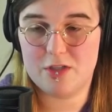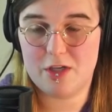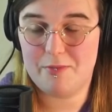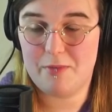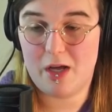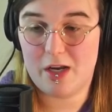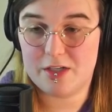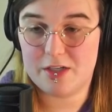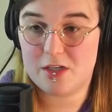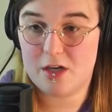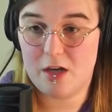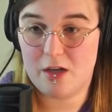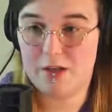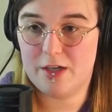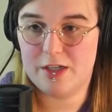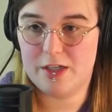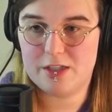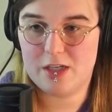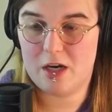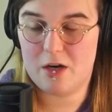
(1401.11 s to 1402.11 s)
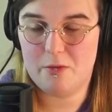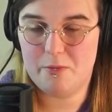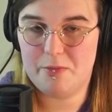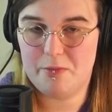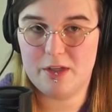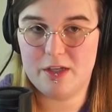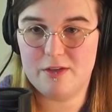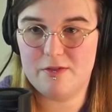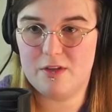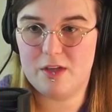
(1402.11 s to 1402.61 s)
I'm not a Stalinist. I don't
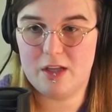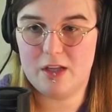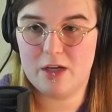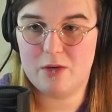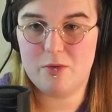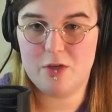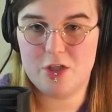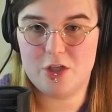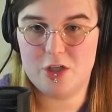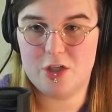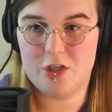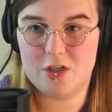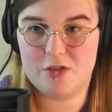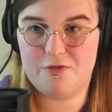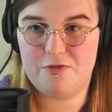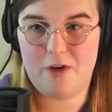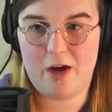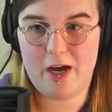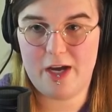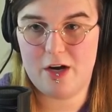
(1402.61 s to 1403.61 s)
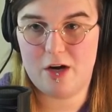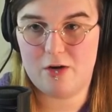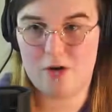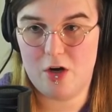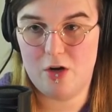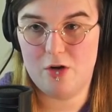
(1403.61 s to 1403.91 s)
believe that like we should just find our